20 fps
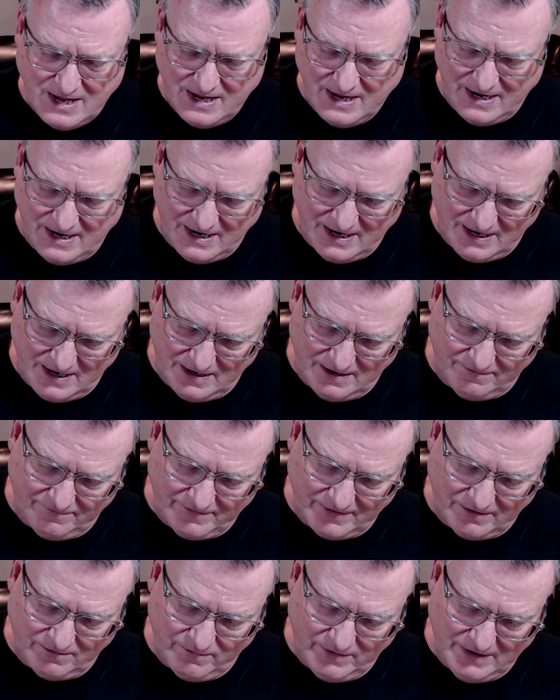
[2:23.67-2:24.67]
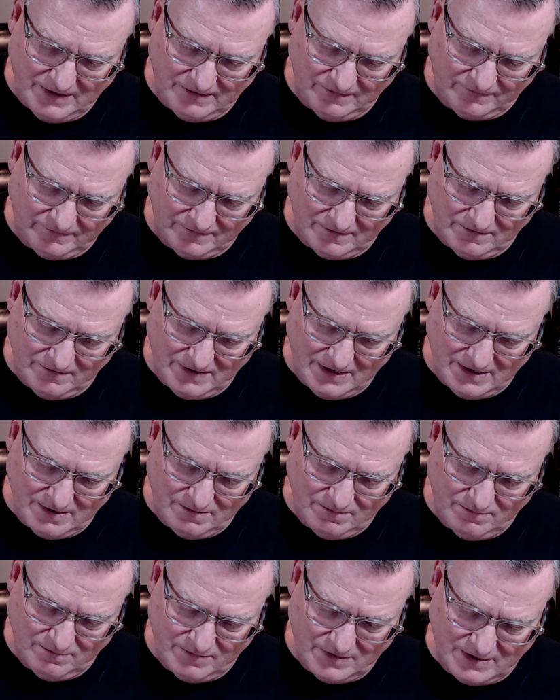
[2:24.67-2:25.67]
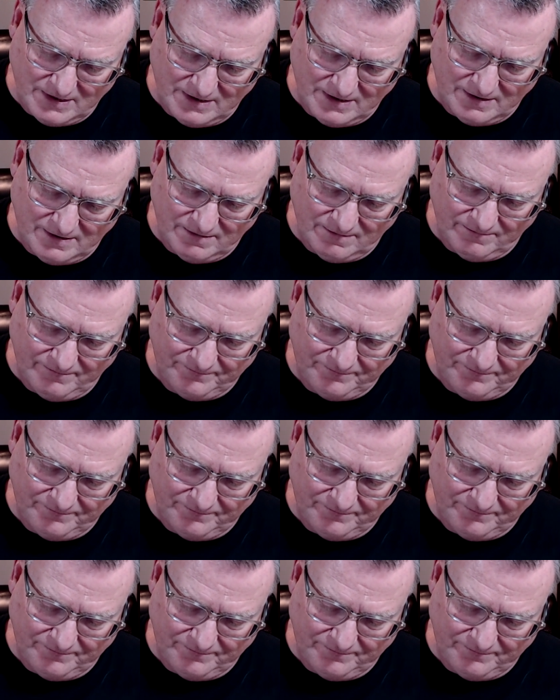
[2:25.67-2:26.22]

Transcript: And if I can read the sodium, yeah,